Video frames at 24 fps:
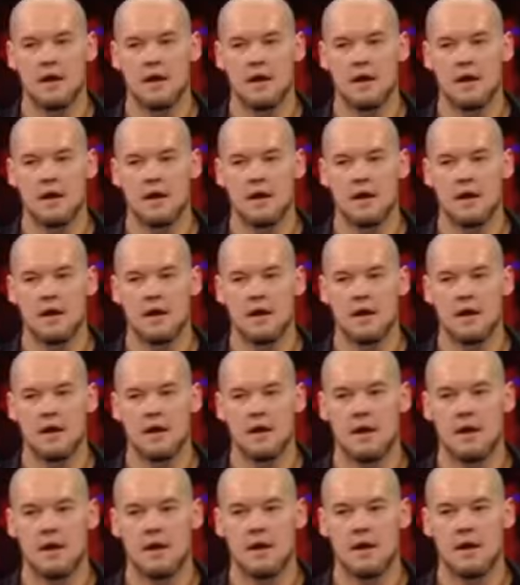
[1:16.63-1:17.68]

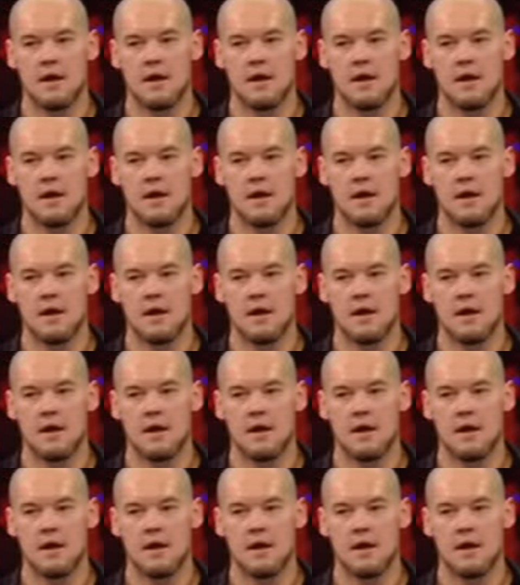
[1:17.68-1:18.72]

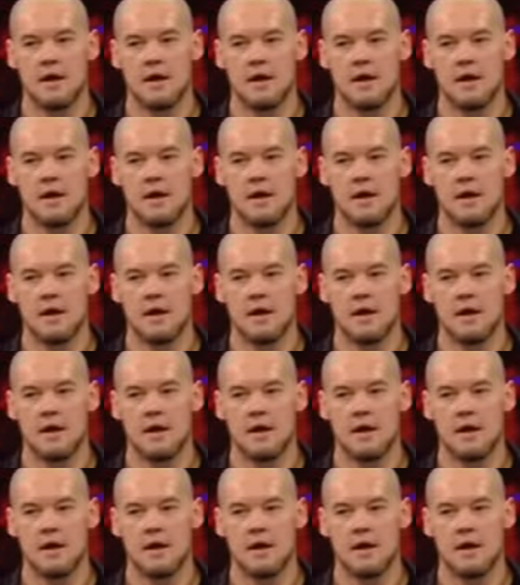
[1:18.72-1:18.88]
(not speaking)